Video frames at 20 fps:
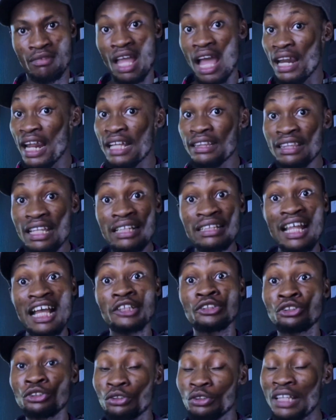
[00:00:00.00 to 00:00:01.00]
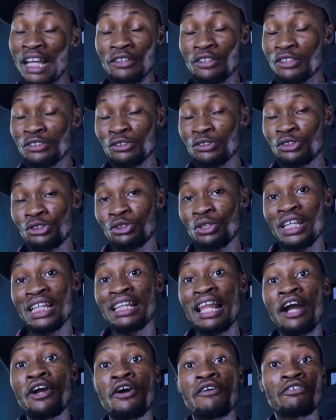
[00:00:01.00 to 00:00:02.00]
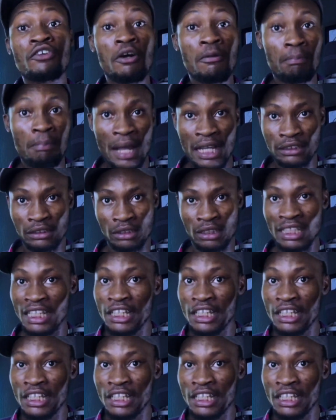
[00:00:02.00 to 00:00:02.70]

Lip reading: And I think that doesn't show a lack of compassion.